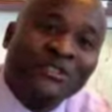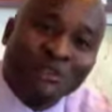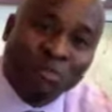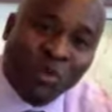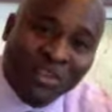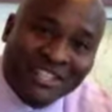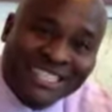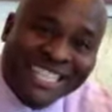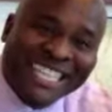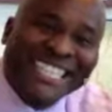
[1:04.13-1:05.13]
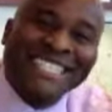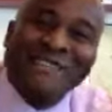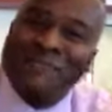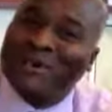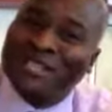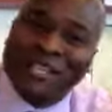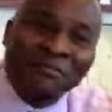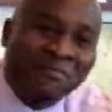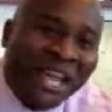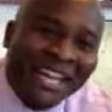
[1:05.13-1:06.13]
sports is the most
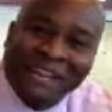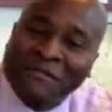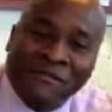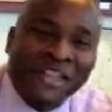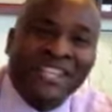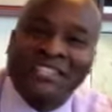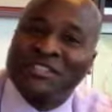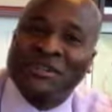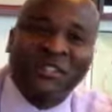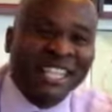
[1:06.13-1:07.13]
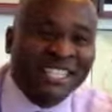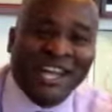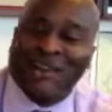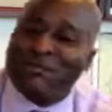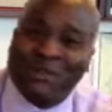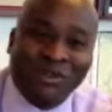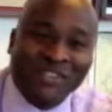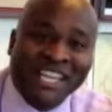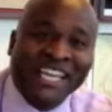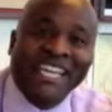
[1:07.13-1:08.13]
competitive thing to do in the entire
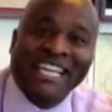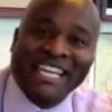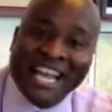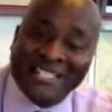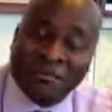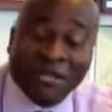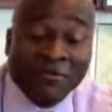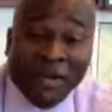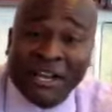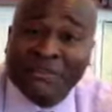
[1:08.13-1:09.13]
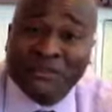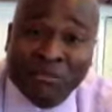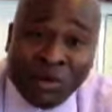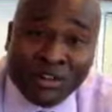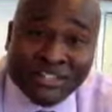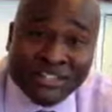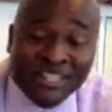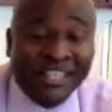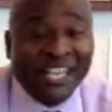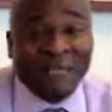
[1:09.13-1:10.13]
world. Next to competitive sports
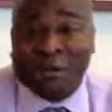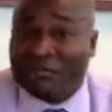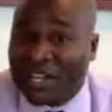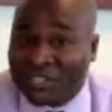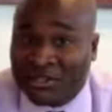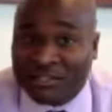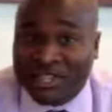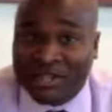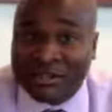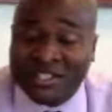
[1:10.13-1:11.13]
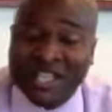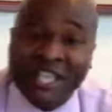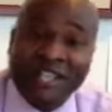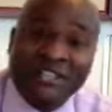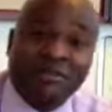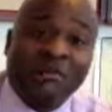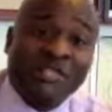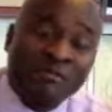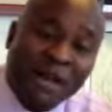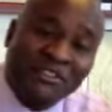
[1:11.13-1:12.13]
is professional sales. So I
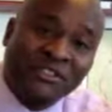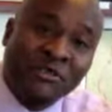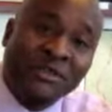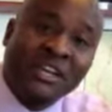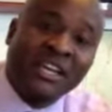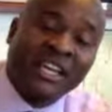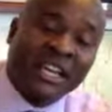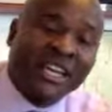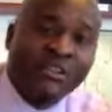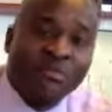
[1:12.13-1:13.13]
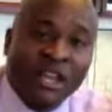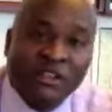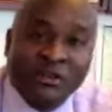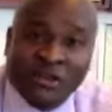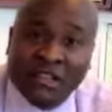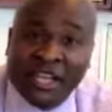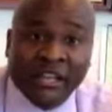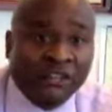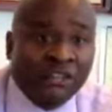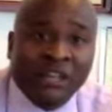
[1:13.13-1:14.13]
respect you and I commend you for laying
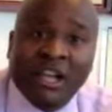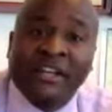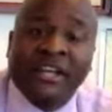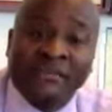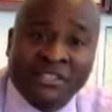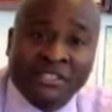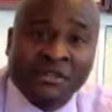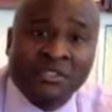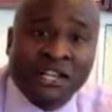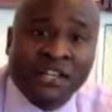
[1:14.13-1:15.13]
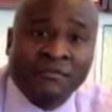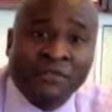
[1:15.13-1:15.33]
it on the line every single day.